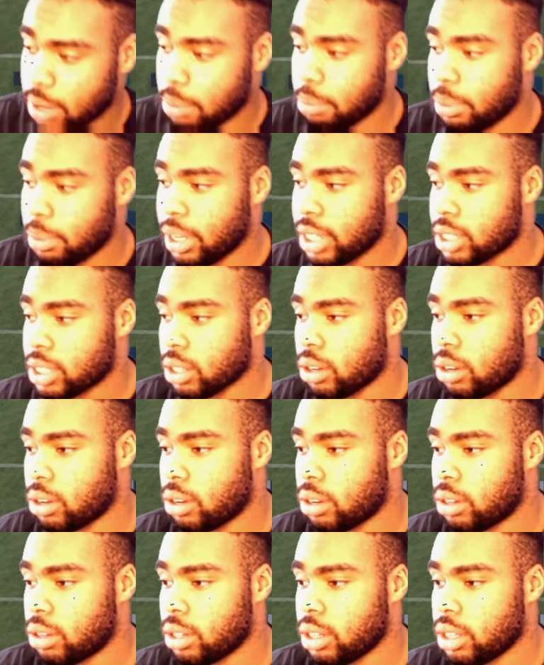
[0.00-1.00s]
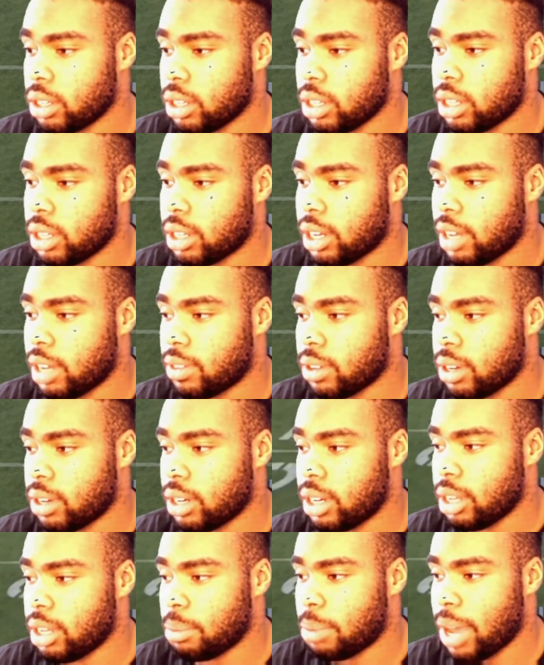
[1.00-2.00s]
blitz all. Left on the
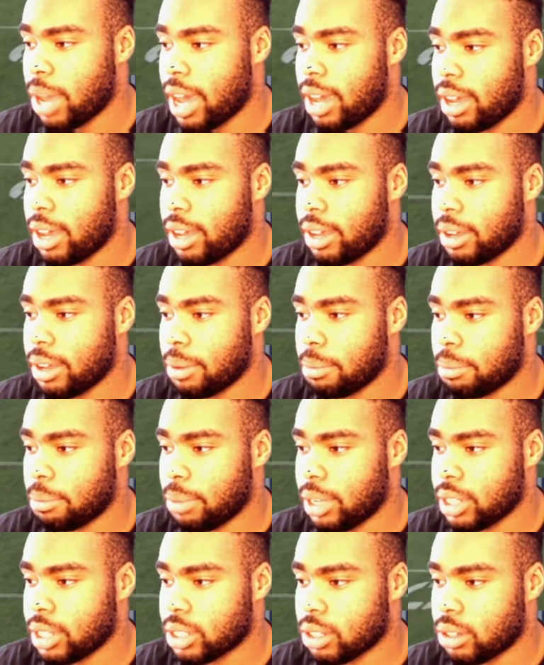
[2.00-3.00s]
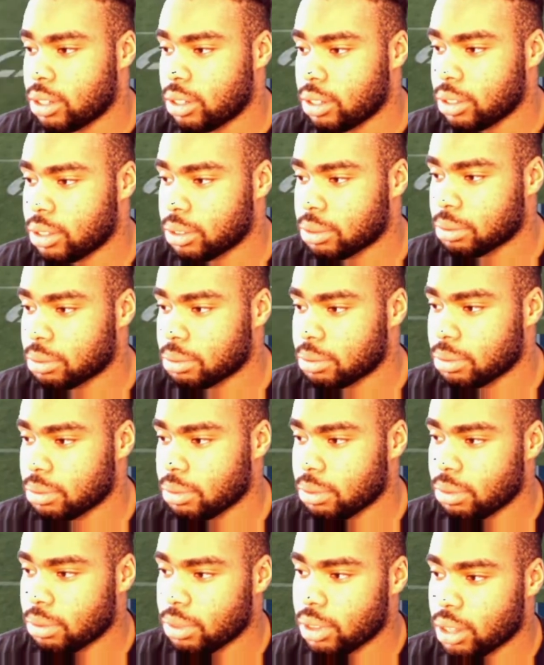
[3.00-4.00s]
D-pad, blitz all.
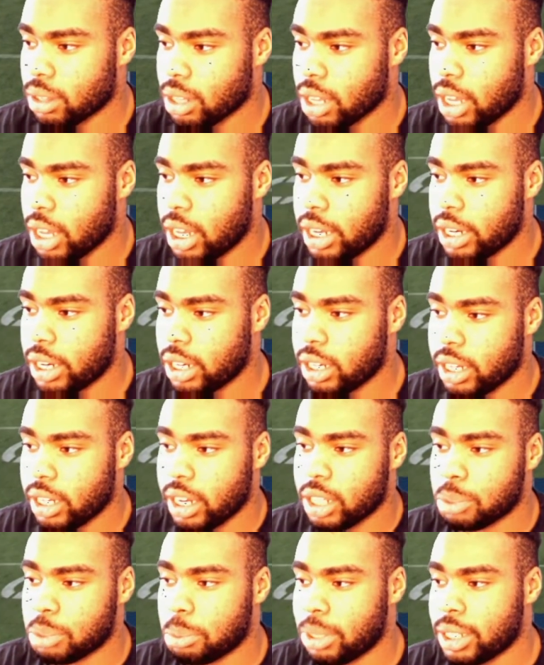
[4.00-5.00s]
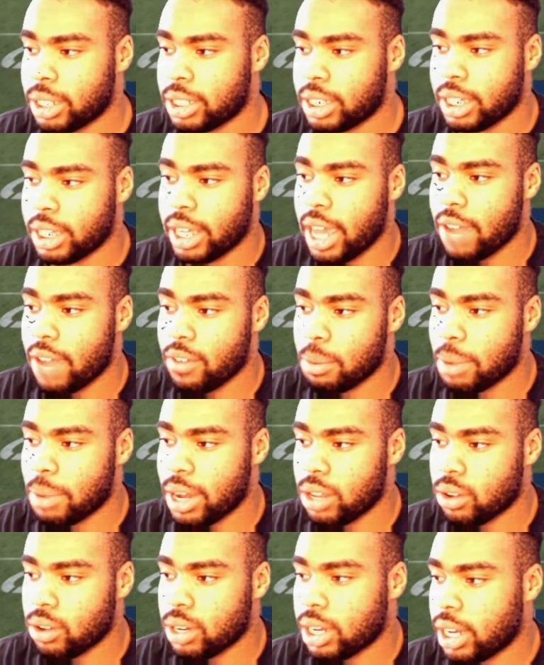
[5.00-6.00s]
And literally that's blitzing
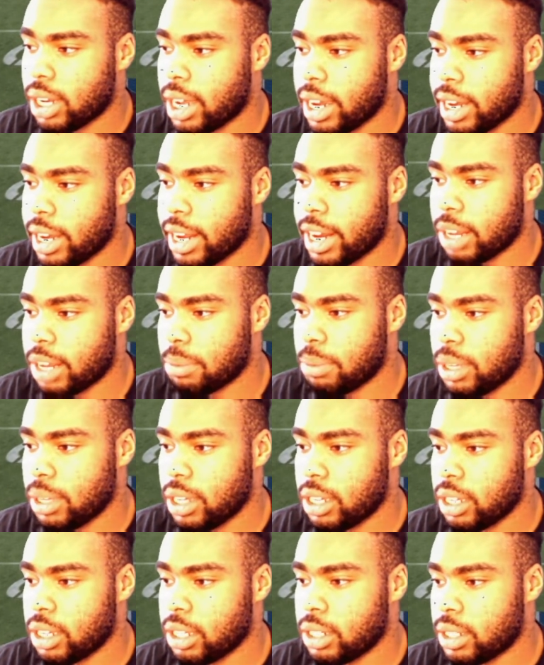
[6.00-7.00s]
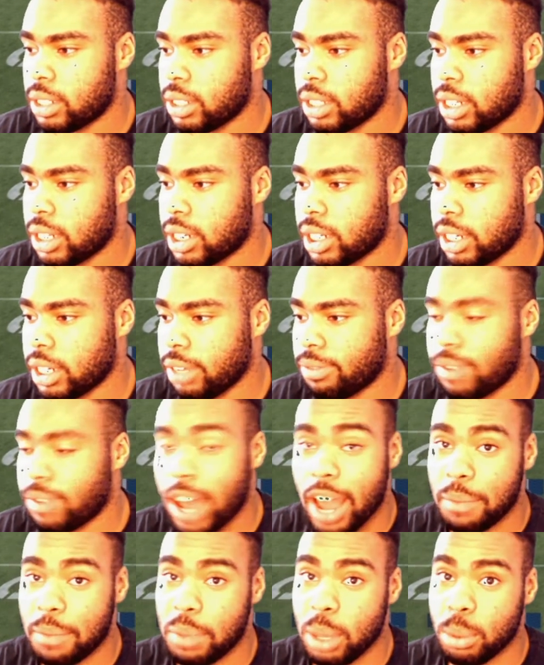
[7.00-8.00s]
everybody on the line. That'll be literally
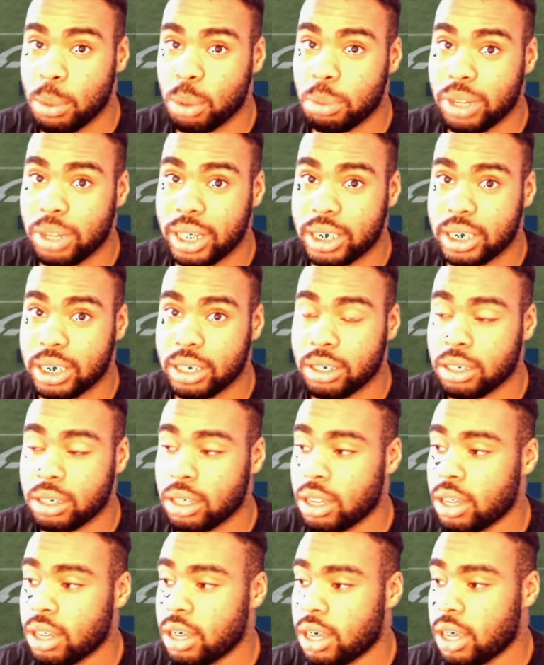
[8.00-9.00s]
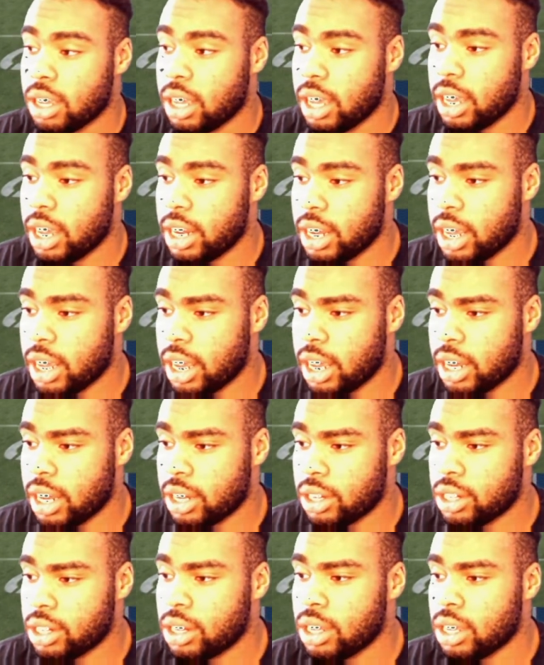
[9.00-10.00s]
5 people blitzing. And
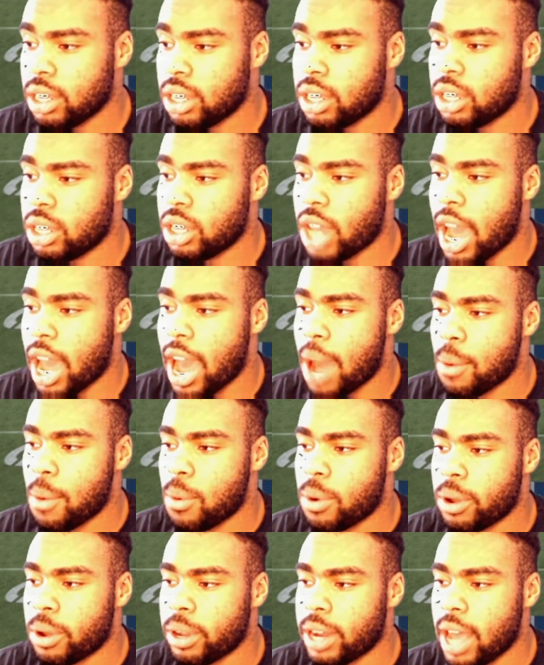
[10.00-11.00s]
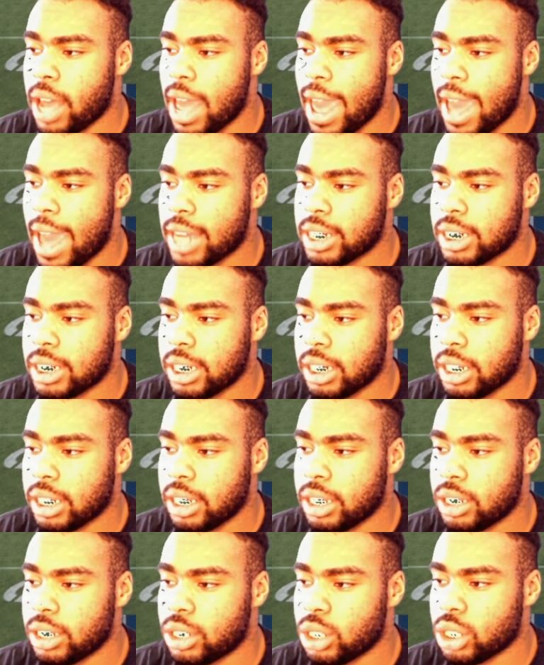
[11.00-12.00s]
then I would
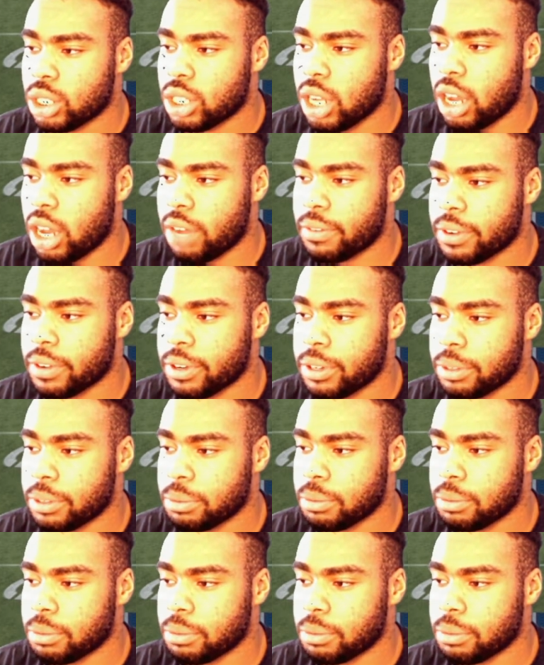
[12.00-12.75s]
actually just hover